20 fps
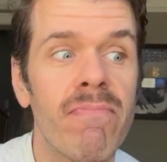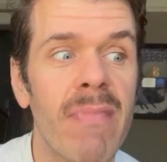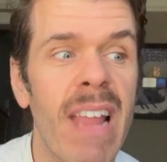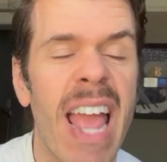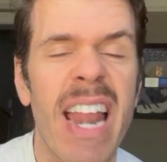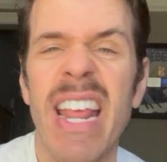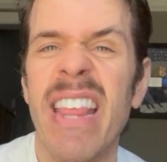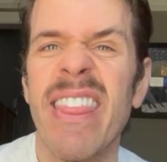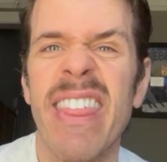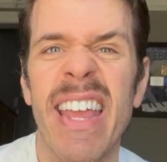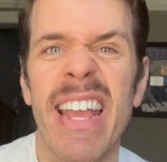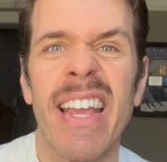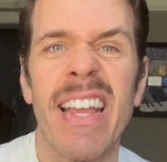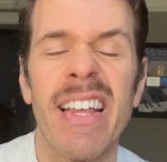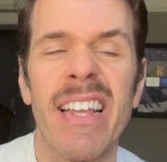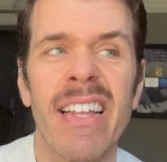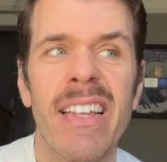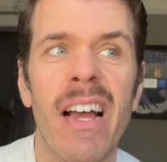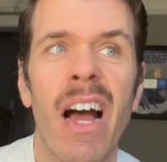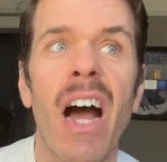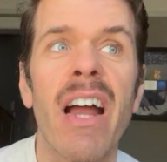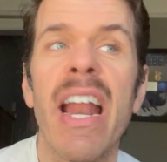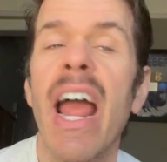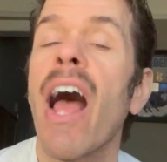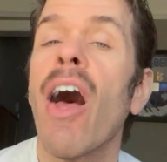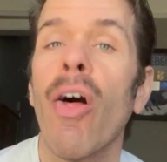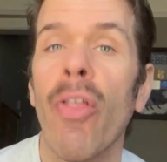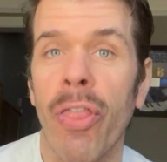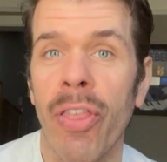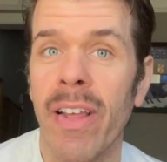anything
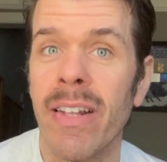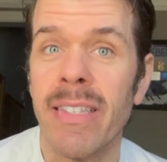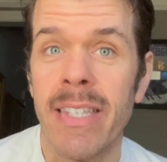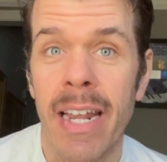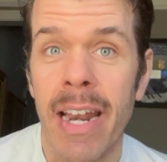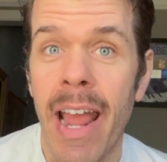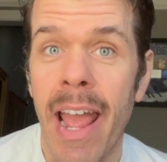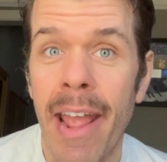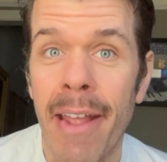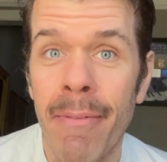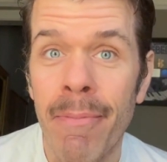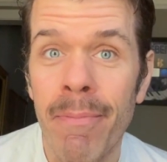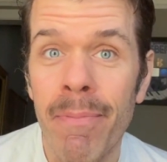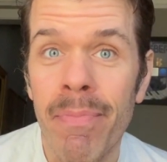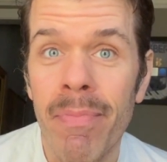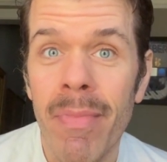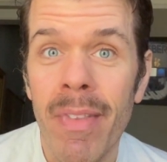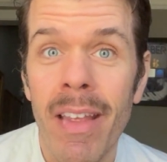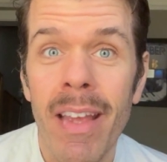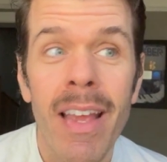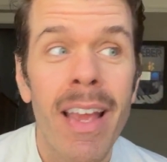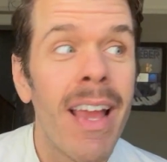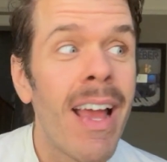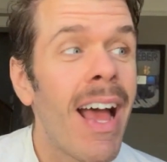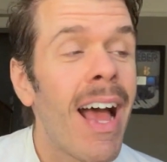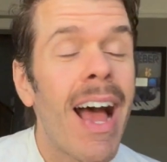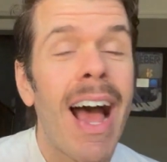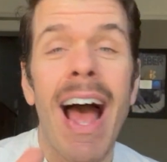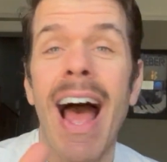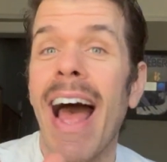unhealthy today.
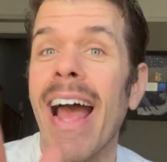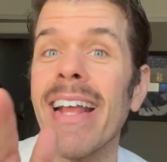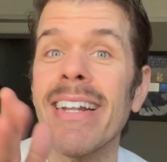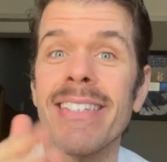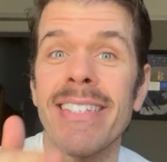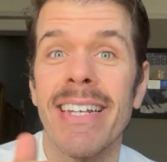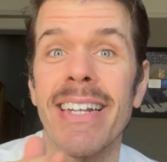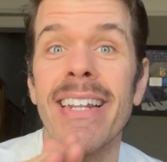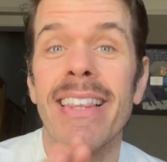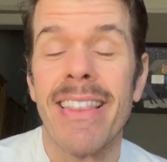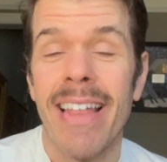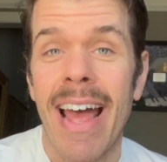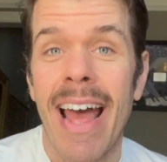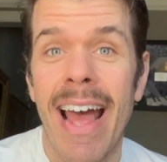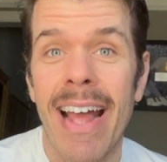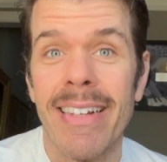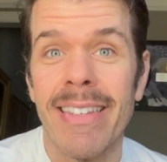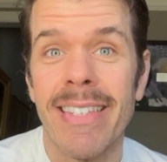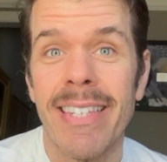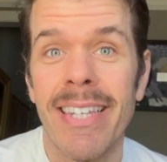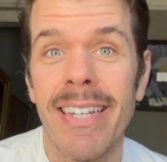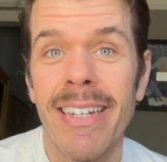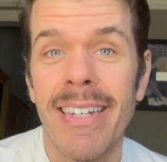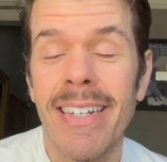I did that